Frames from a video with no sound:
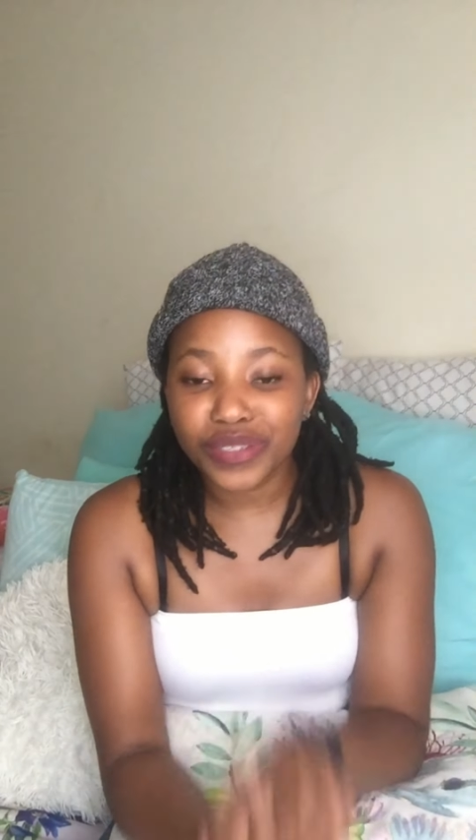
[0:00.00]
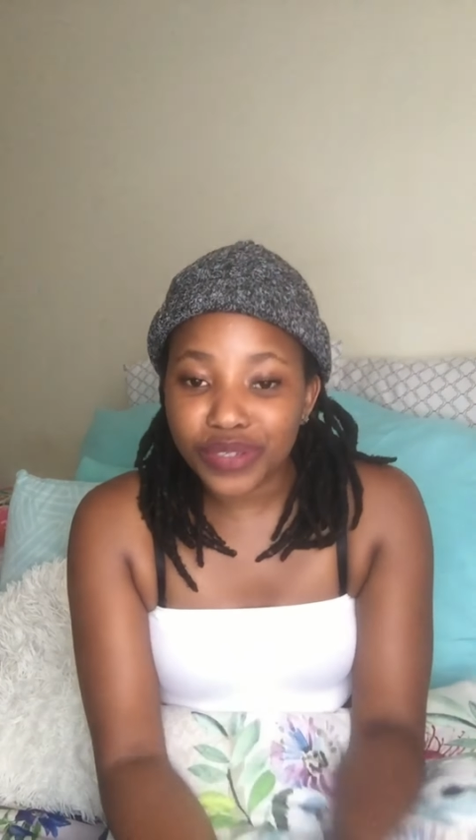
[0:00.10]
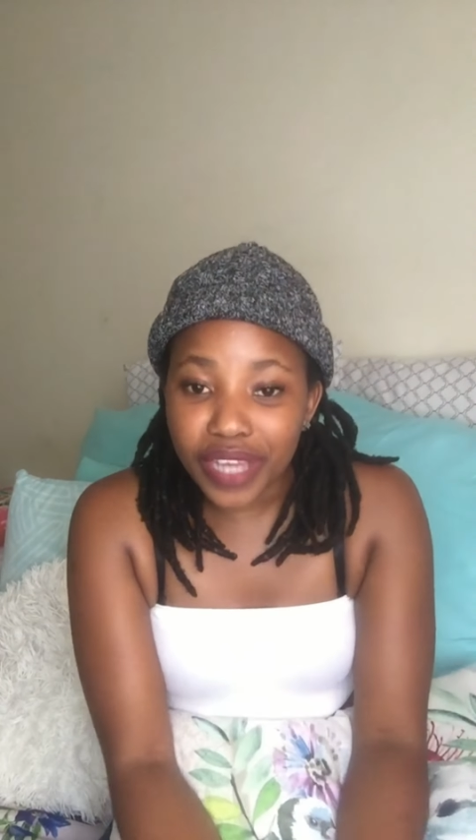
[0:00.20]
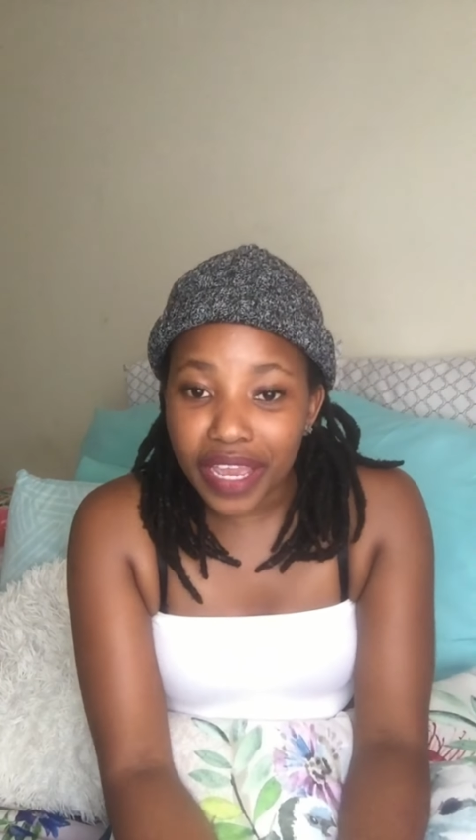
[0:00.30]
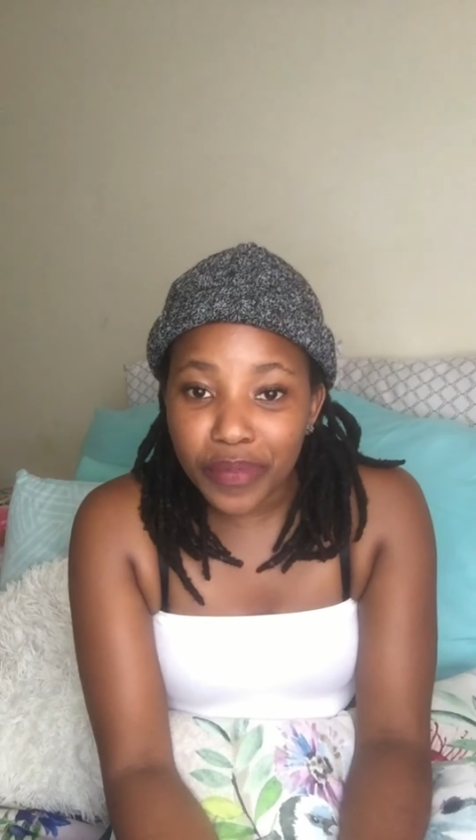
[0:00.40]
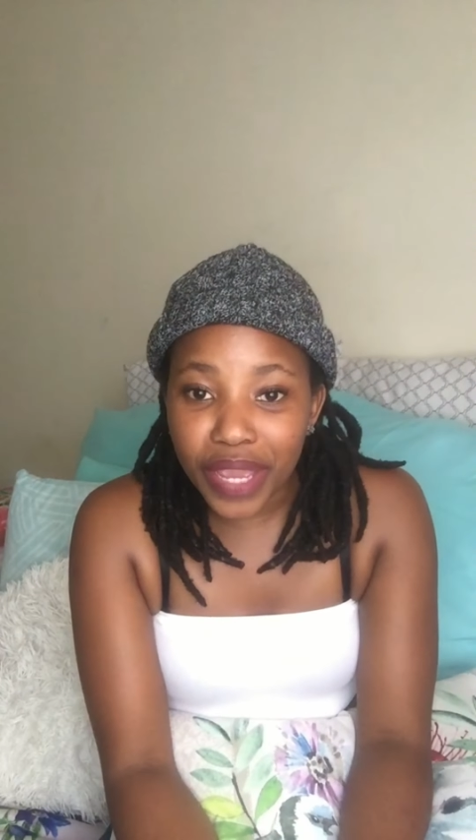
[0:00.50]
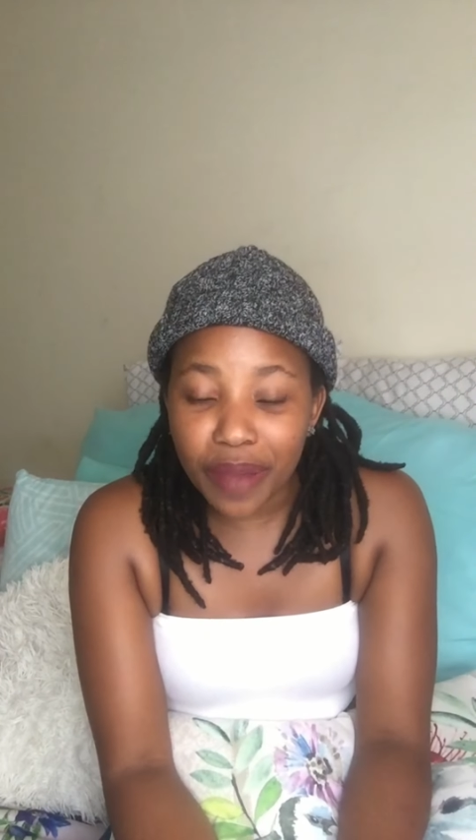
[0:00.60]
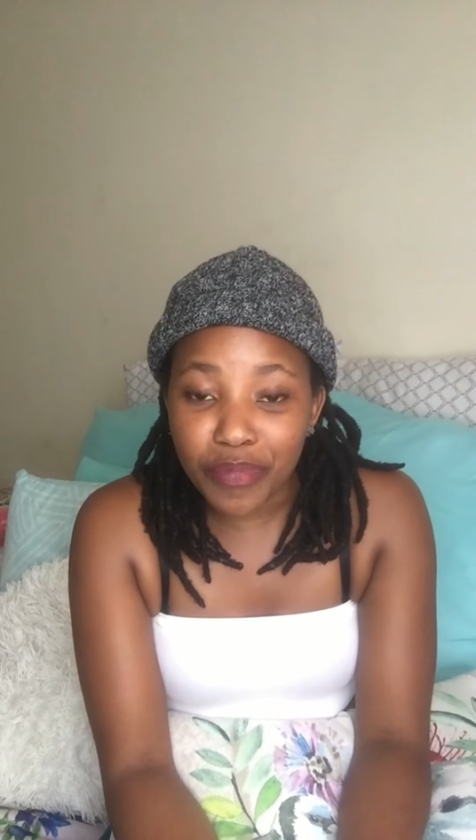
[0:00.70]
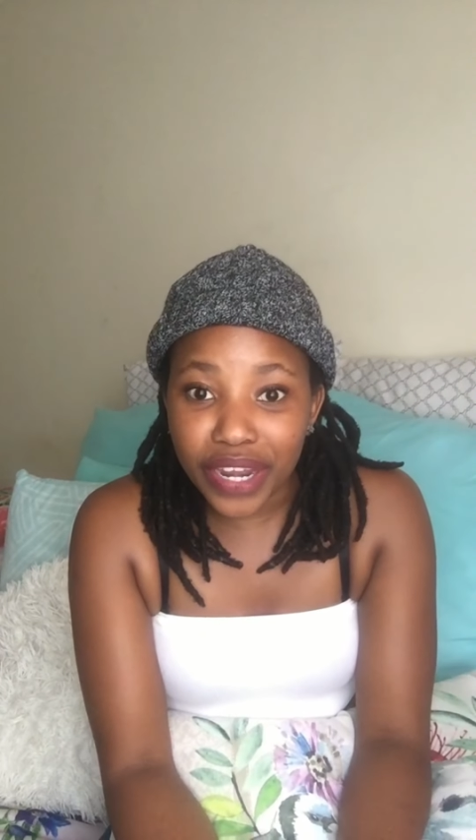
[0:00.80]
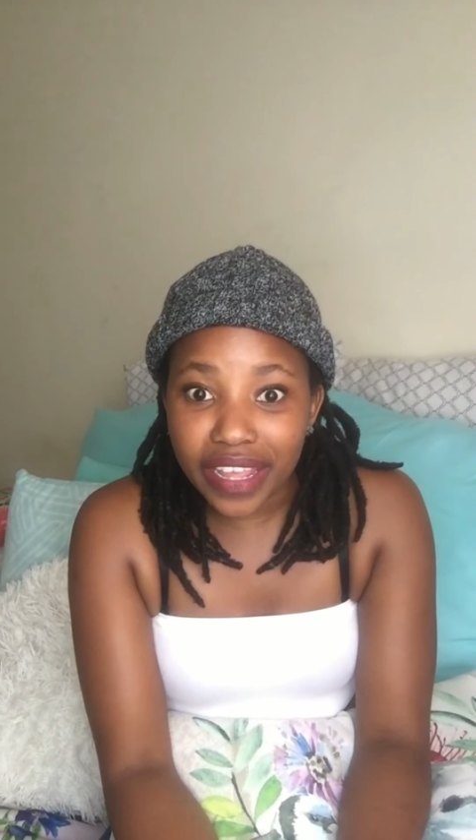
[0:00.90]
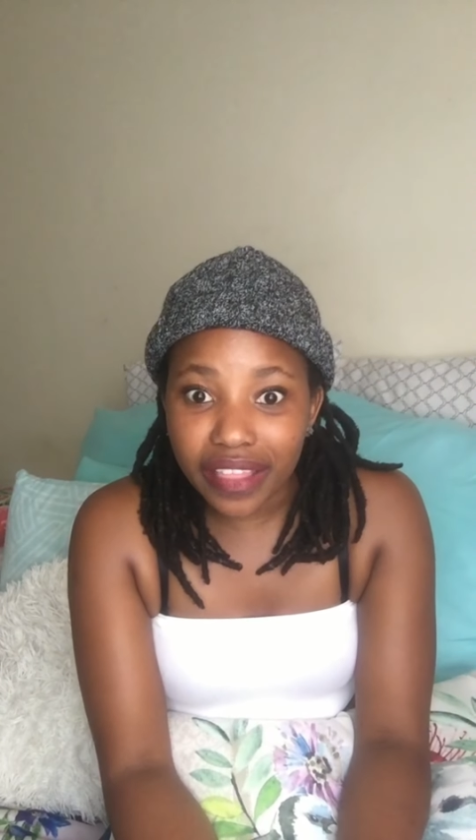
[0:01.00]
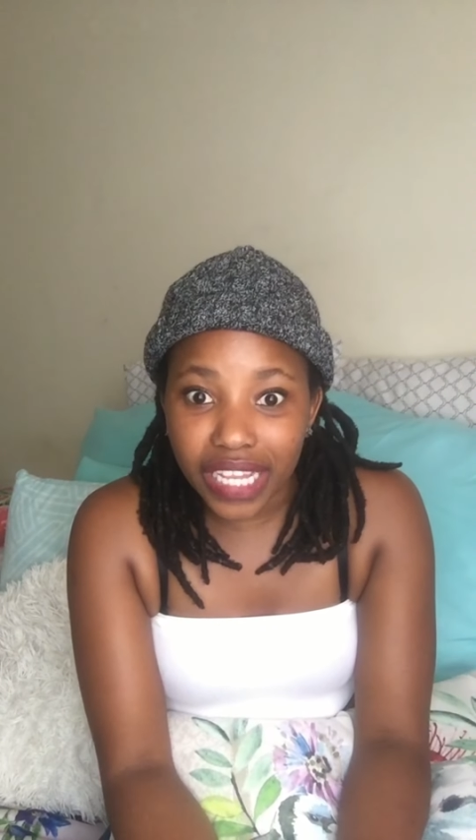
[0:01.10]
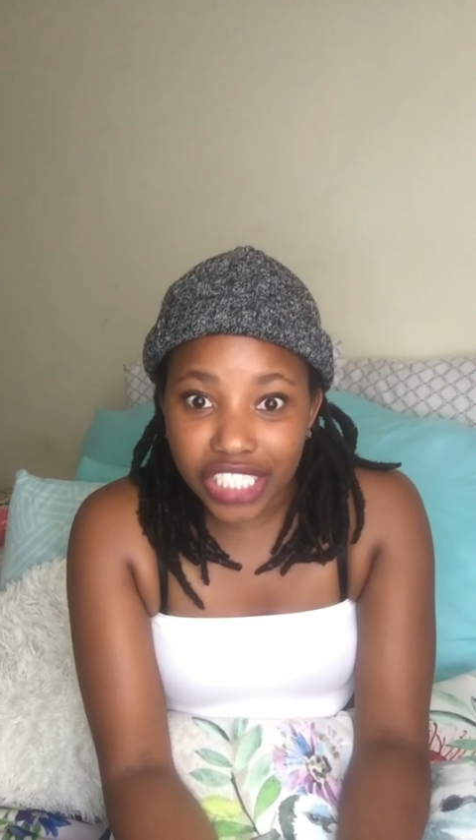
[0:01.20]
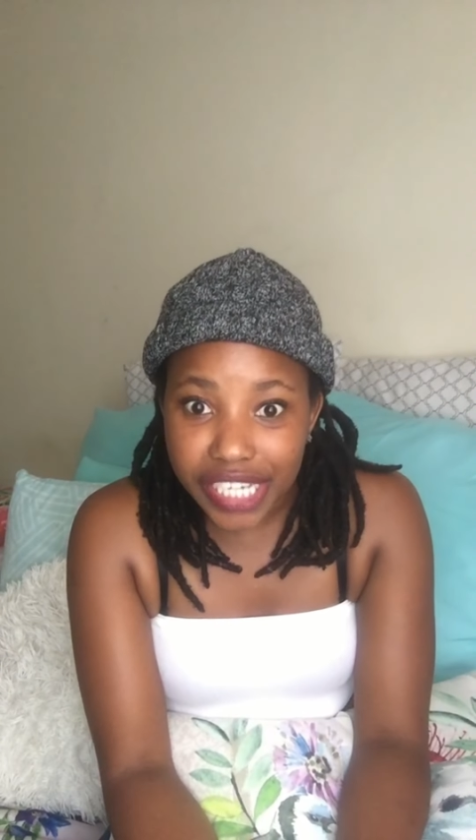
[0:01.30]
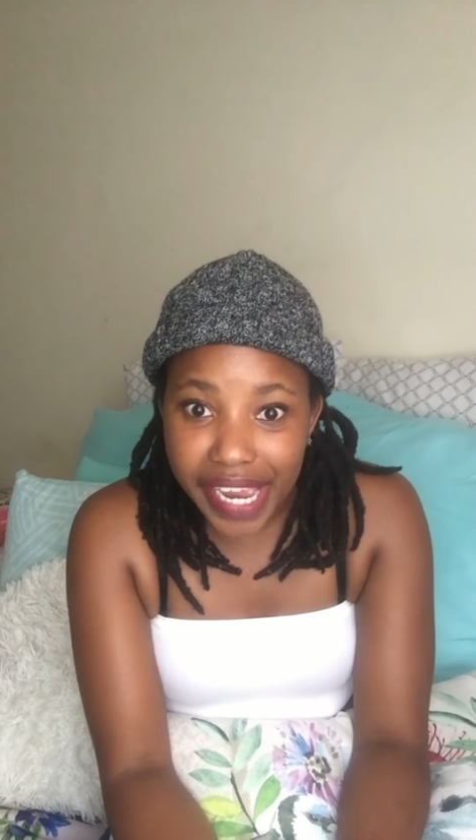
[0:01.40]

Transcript: today we are breaking that